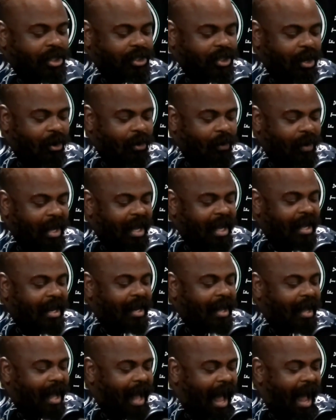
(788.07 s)
So
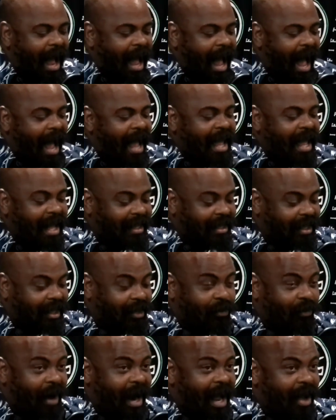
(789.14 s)
I hit the
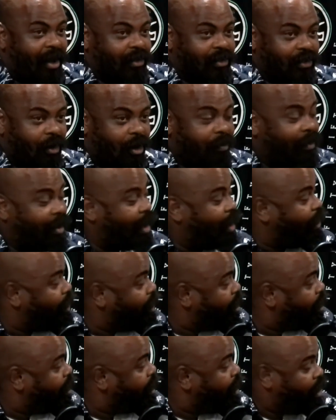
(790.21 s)
ground, talk about,
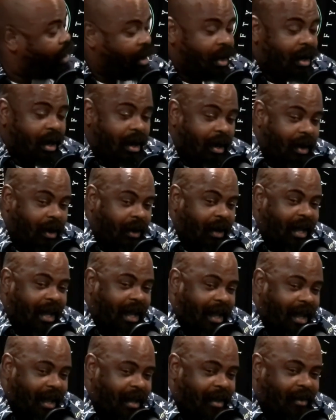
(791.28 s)
oh,
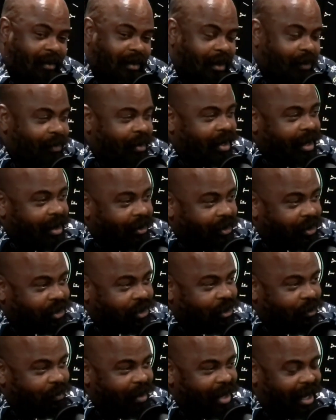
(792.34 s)
hell no. What are they going to
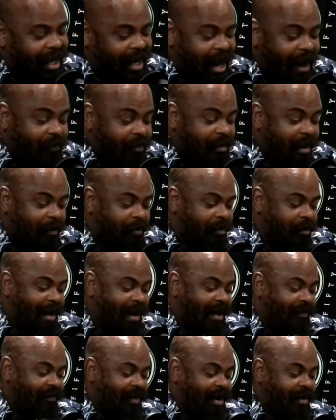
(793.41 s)
show me? And I remember
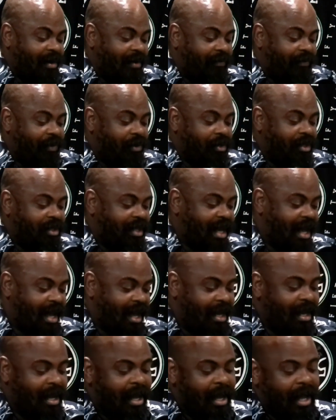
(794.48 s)
my very first
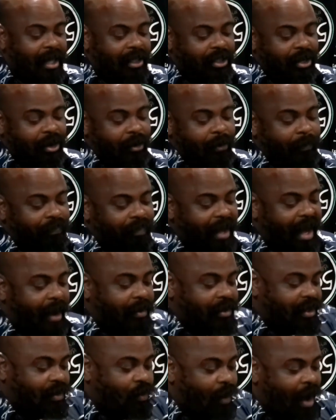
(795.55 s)
day. So I
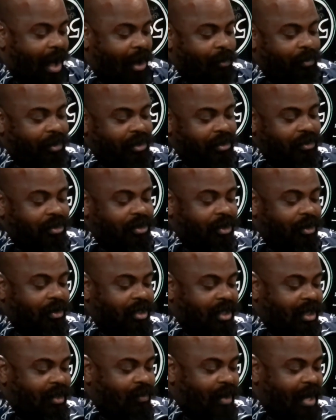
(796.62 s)
was in Wildwood, New
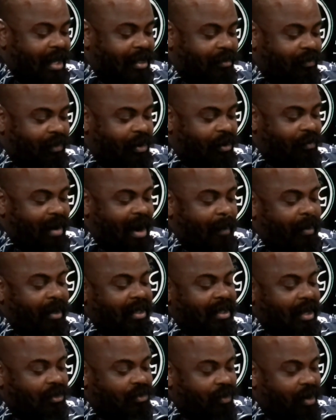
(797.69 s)
Jersey. We had some rental
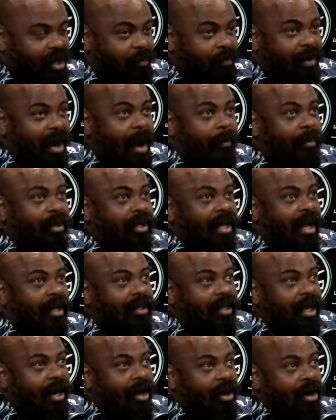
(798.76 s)
properties. I was running a property out
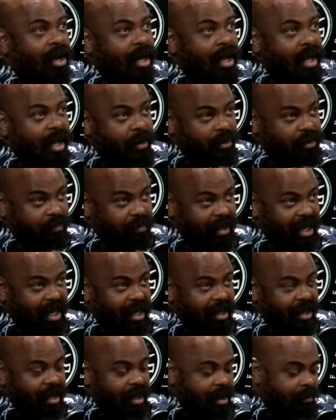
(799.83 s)
there. It was
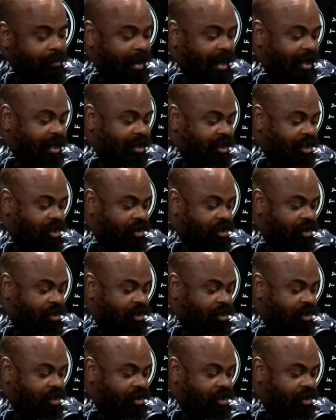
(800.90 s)
me, my cousin